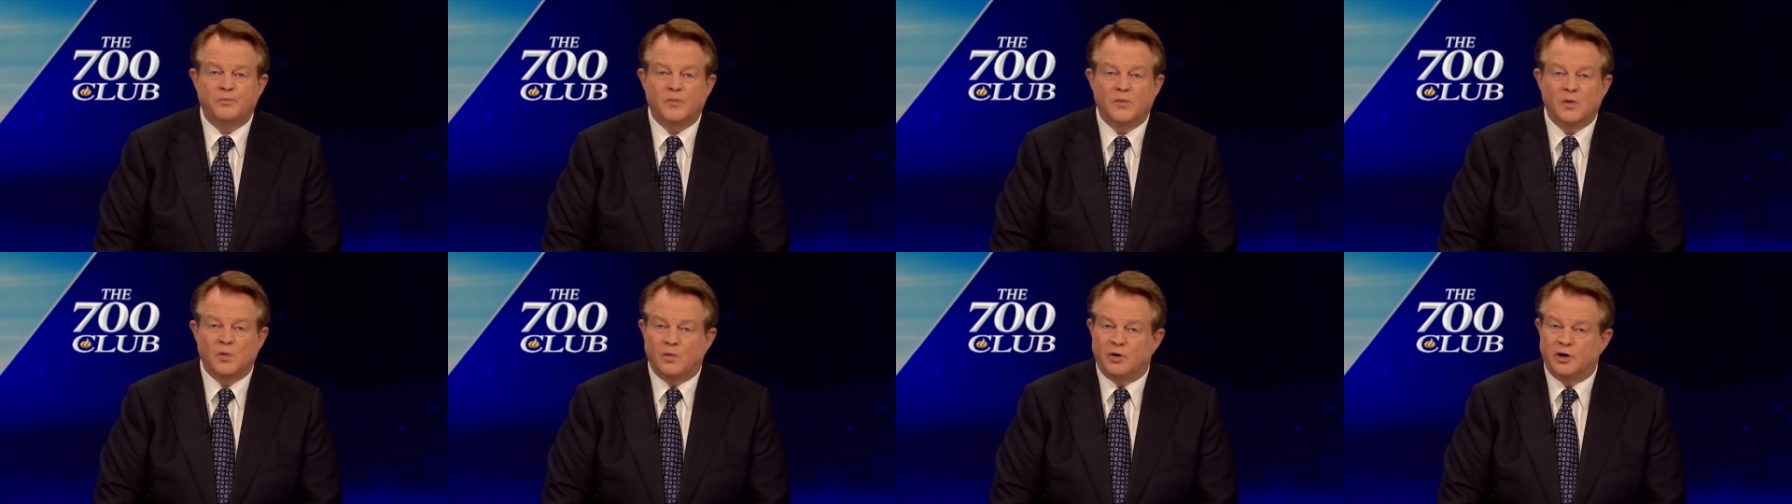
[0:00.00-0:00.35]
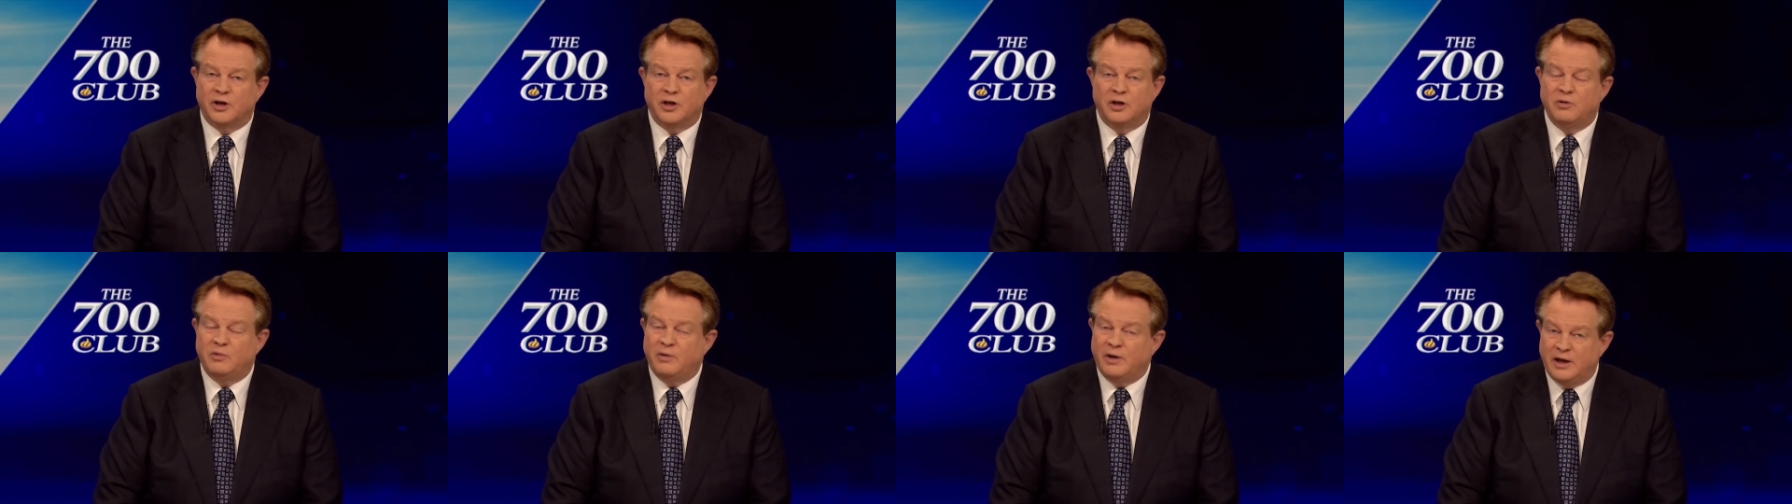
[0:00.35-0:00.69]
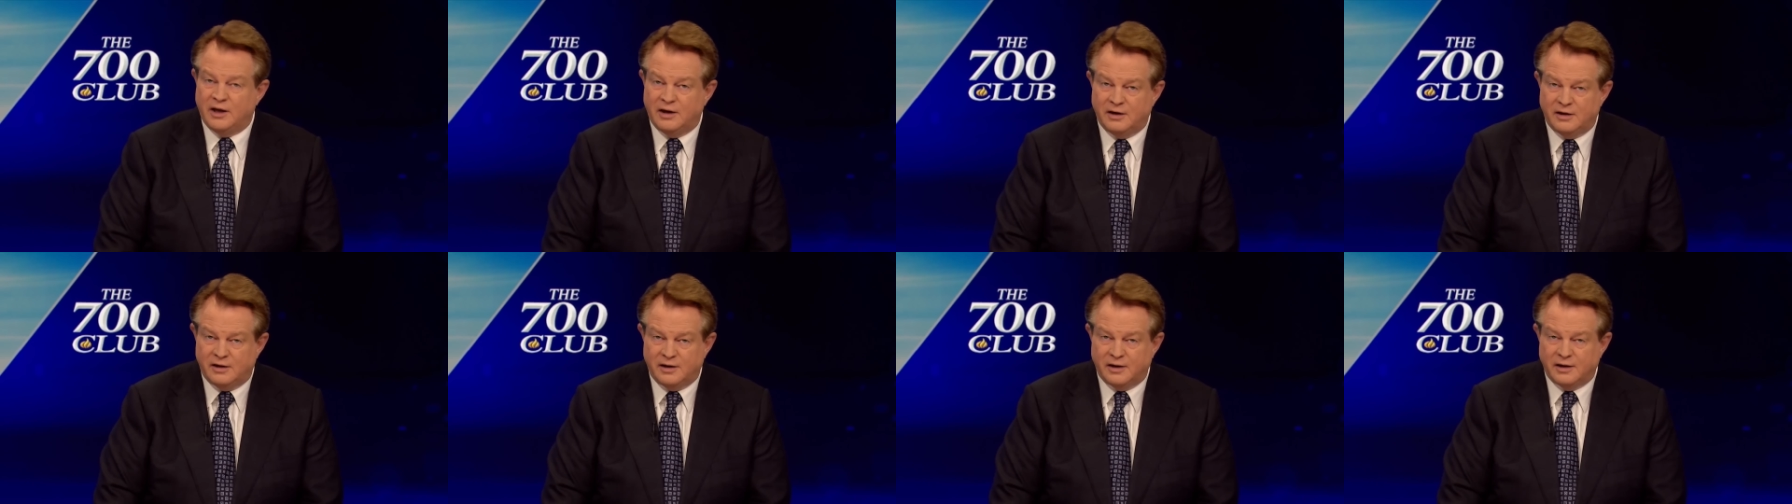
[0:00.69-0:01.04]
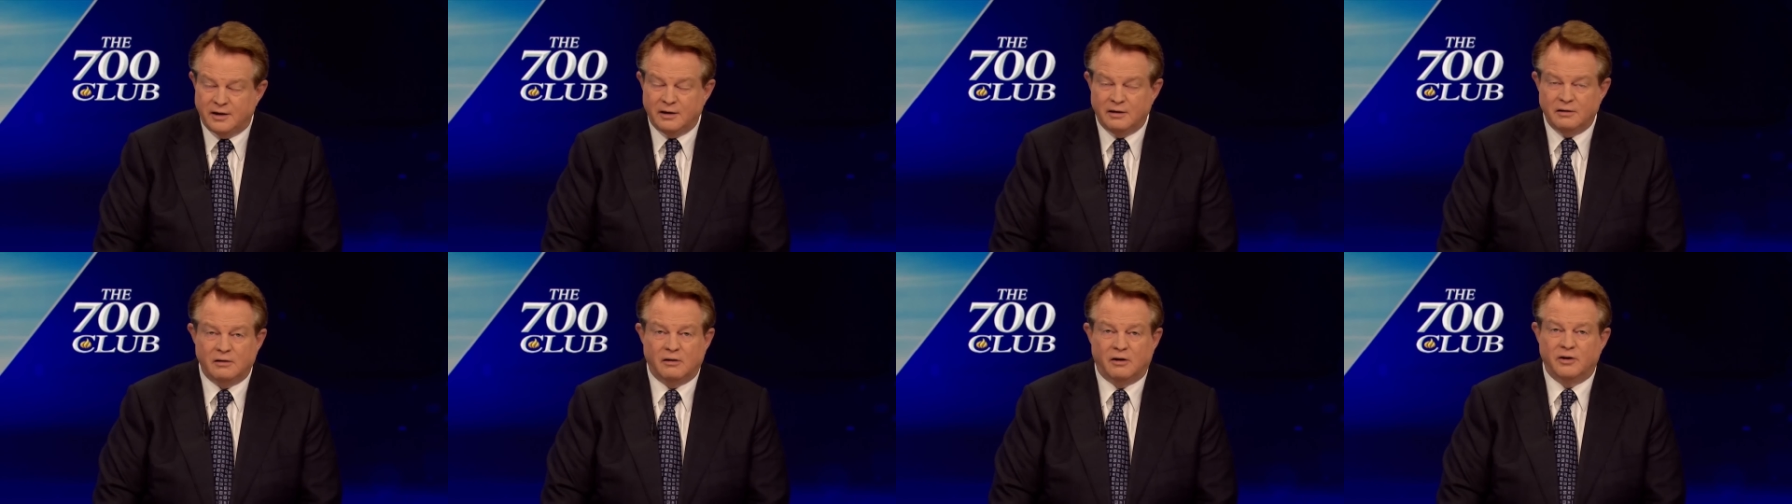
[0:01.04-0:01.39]
What are you
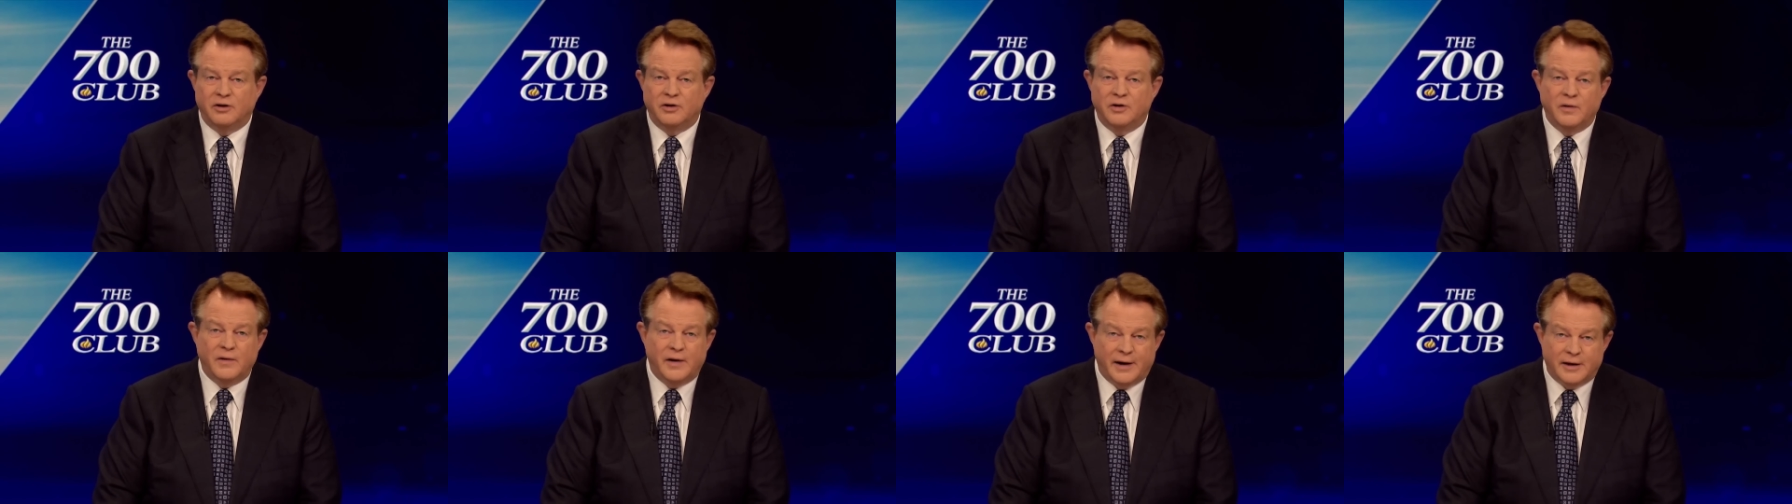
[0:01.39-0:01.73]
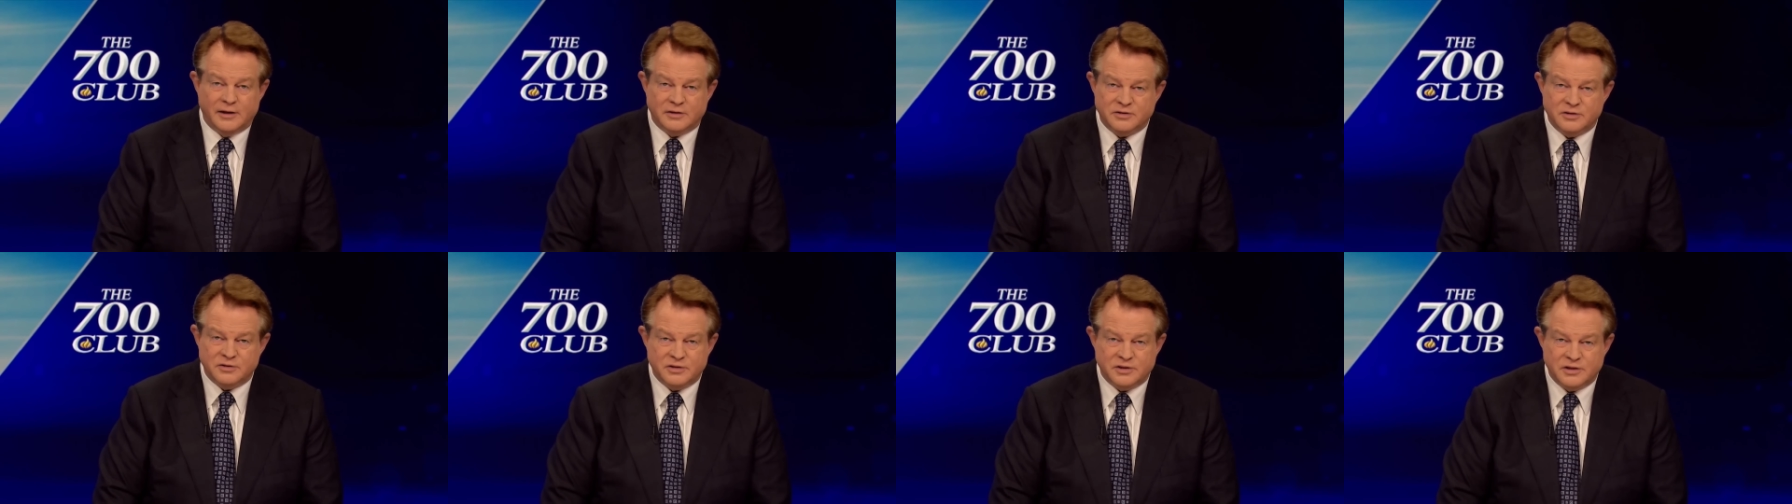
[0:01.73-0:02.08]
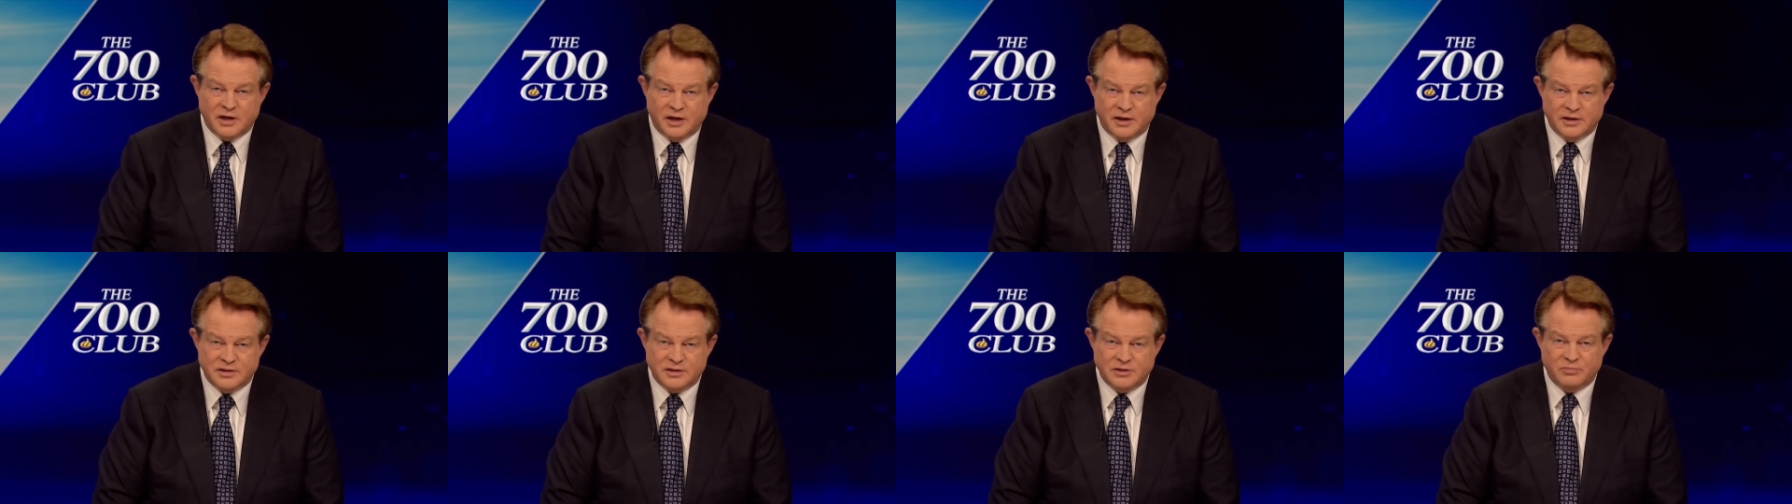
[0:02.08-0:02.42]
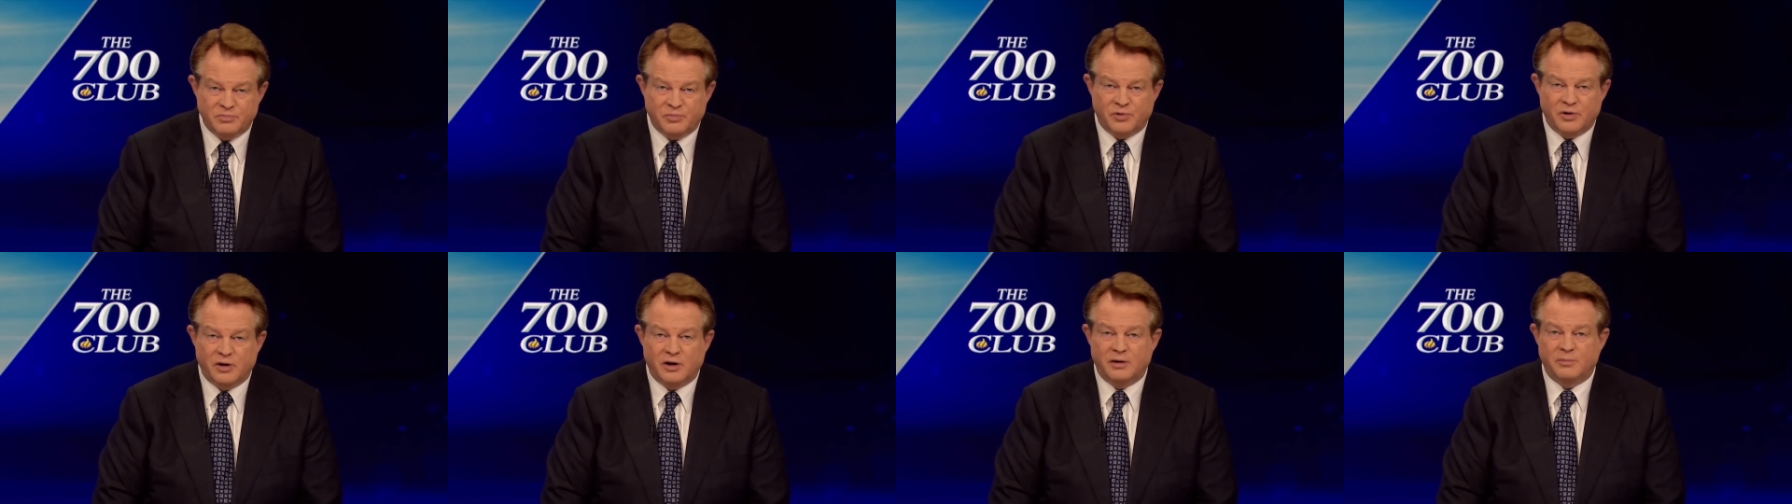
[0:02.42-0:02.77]
eating? Are you exercising
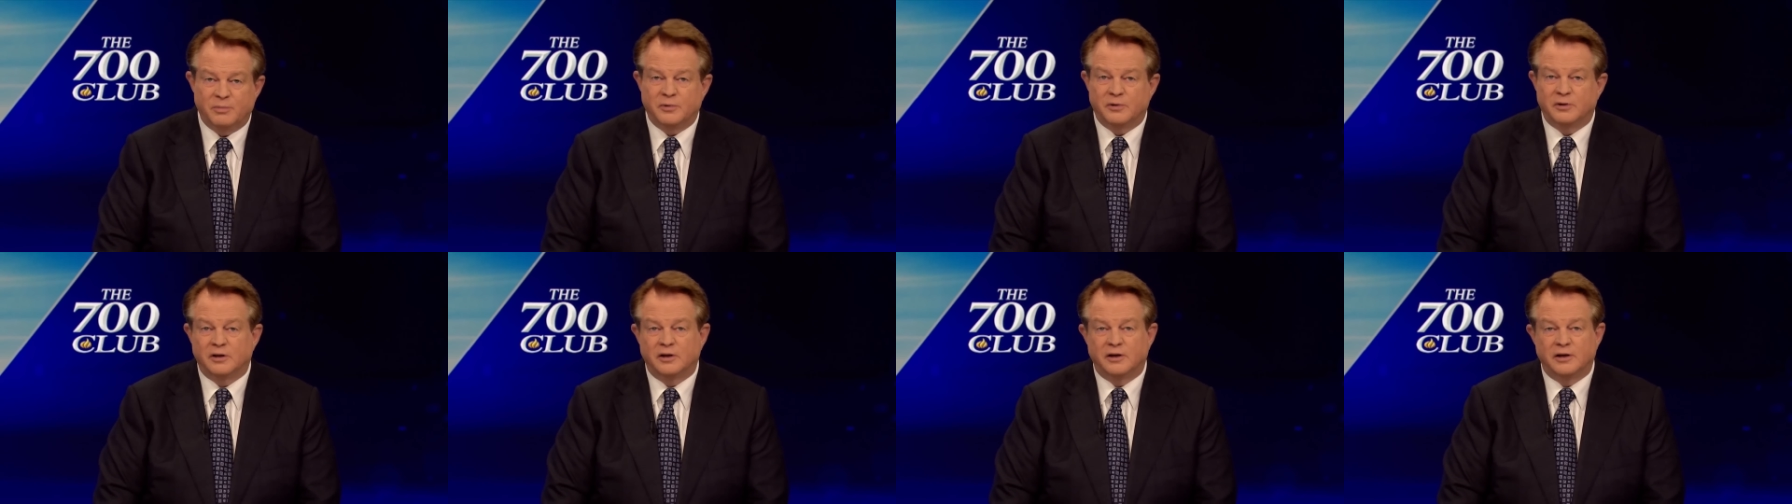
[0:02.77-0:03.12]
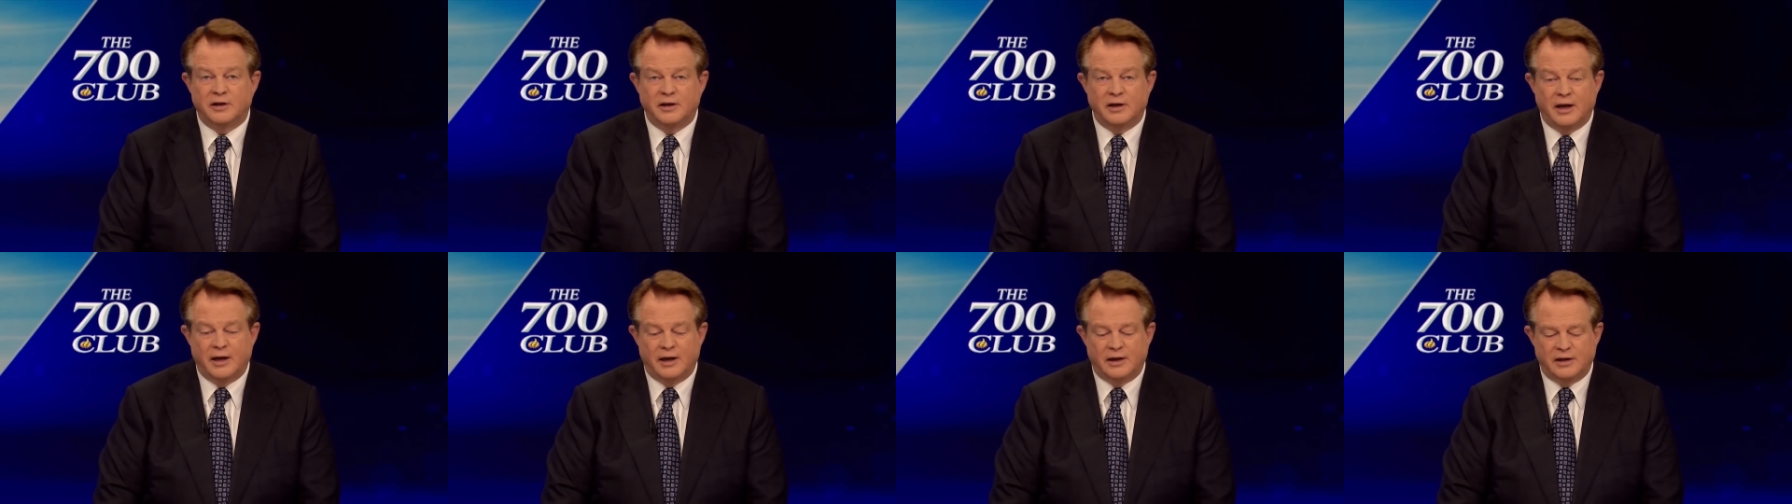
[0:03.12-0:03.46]
properly?